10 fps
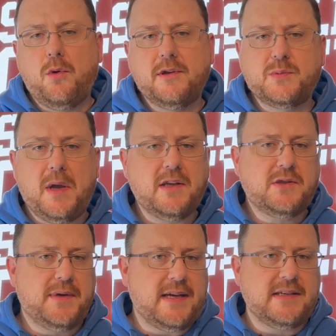as well.
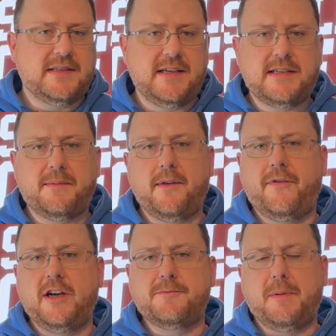So nice to see some of the
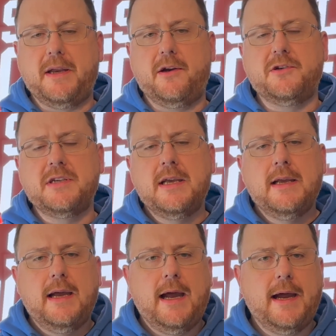Finnish players
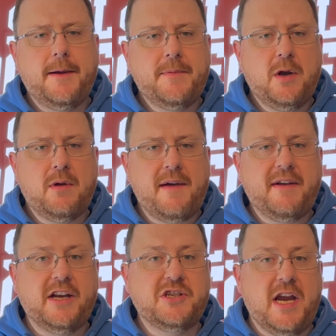uh, you know
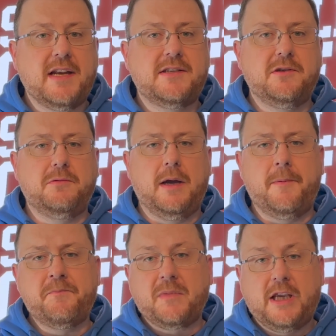having a chance to uh,
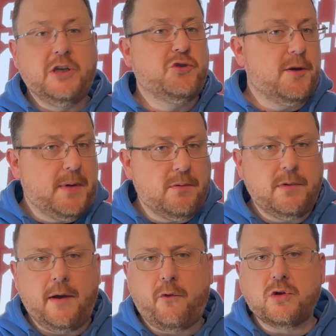
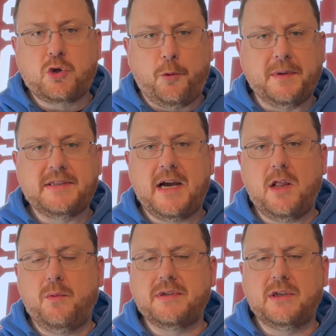contribute. of course,
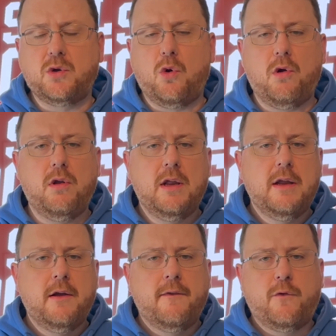Korpisalo was in goal
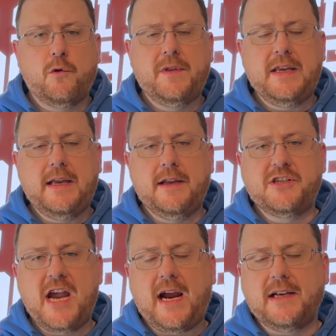for the uh,
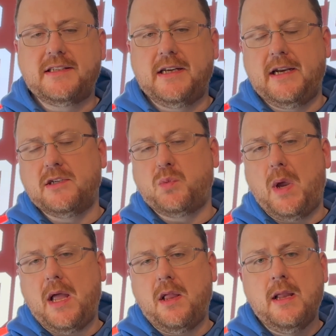Jackets today as
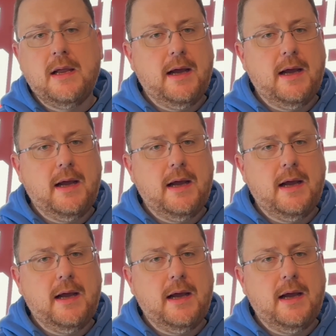well.